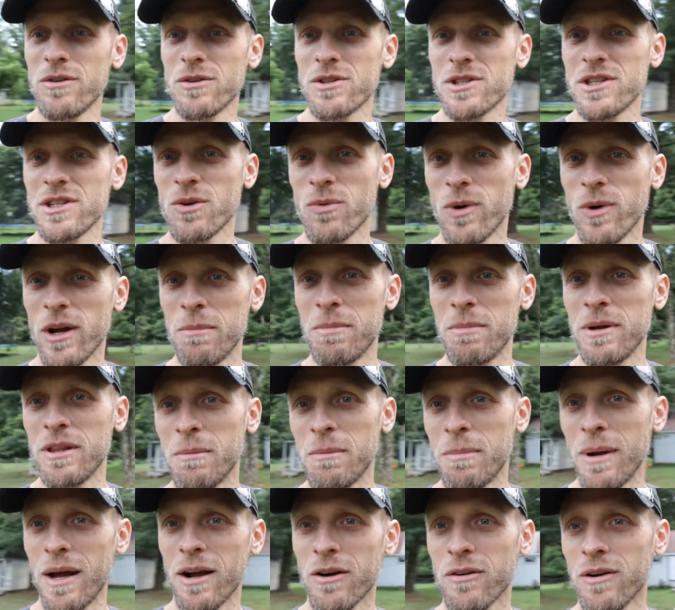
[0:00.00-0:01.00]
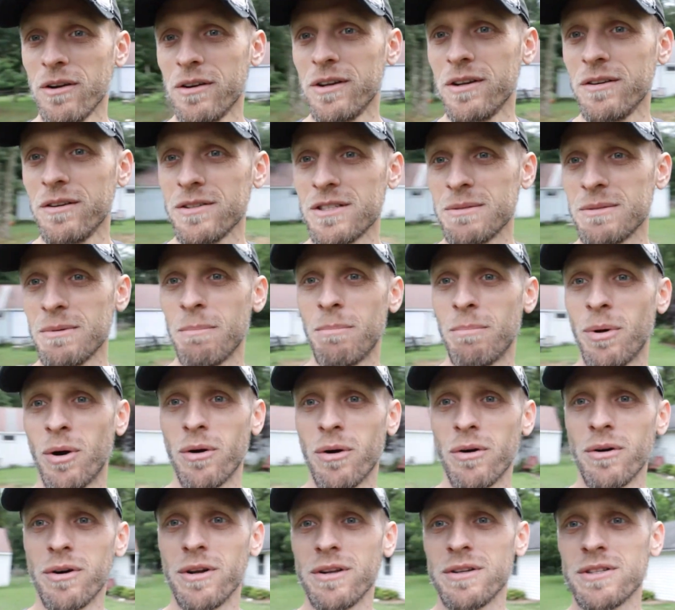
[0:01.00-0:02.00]
You can see quite a bit in the background here. You can see my
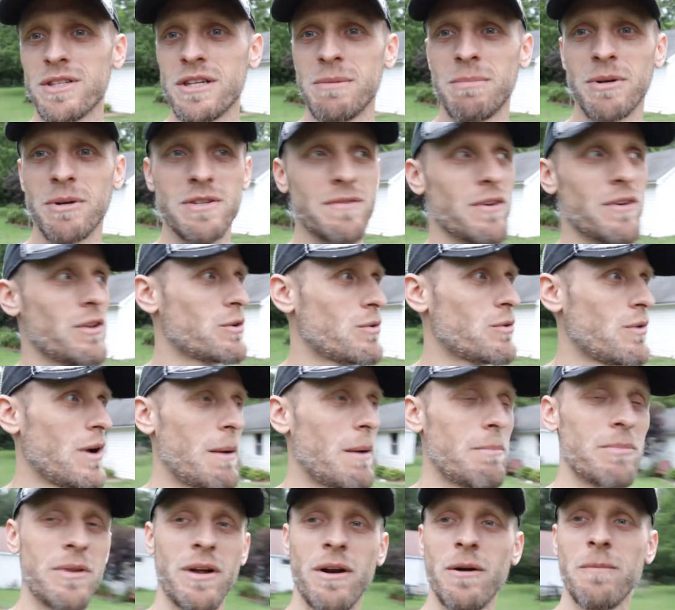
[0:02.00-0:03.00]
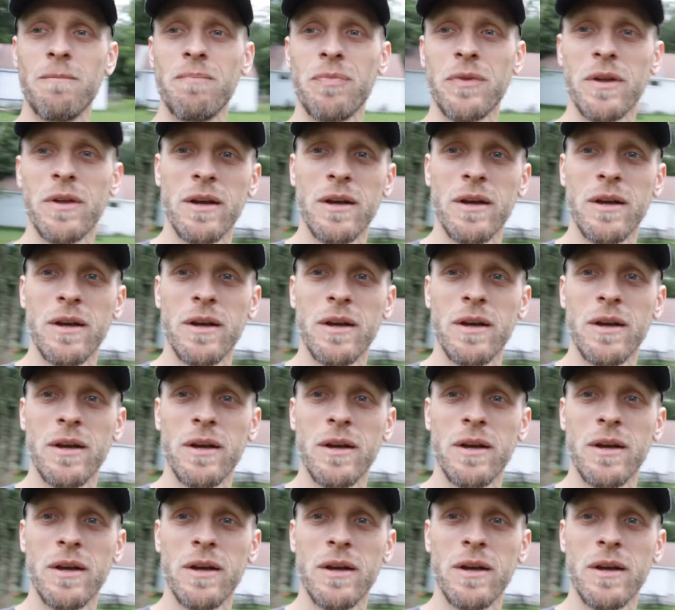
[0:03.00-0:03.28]
barn. You can see a bunch of other crap there.